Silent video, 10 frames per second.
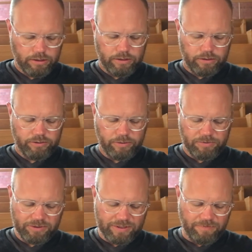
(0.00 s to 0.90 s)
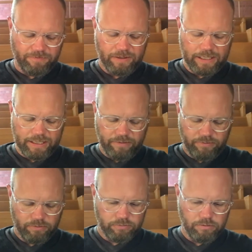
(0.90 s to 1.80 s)
Psalm
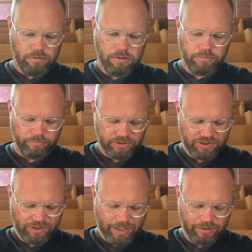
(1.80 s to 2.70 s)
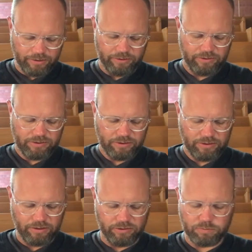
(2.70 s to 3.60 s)
65, silence
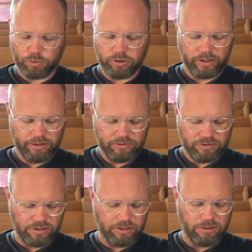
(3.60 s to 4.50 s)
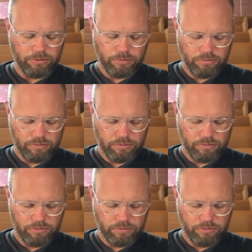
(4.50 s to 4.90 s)
is praise to you,